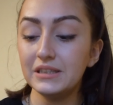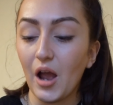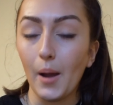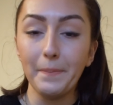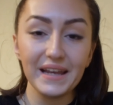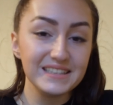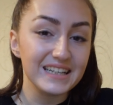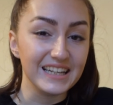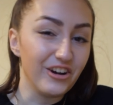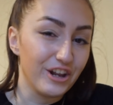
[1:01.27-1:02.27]
I
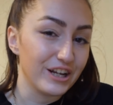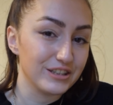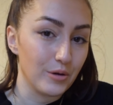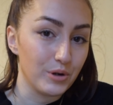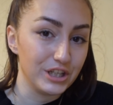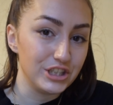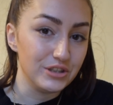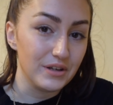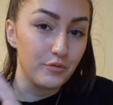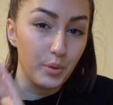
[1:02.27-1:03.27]
basically got it because I wanted to use
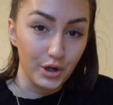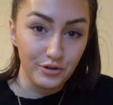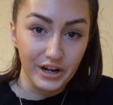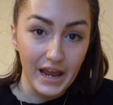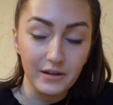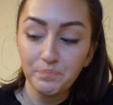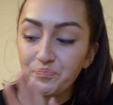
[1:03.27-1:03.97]
it for Procreate,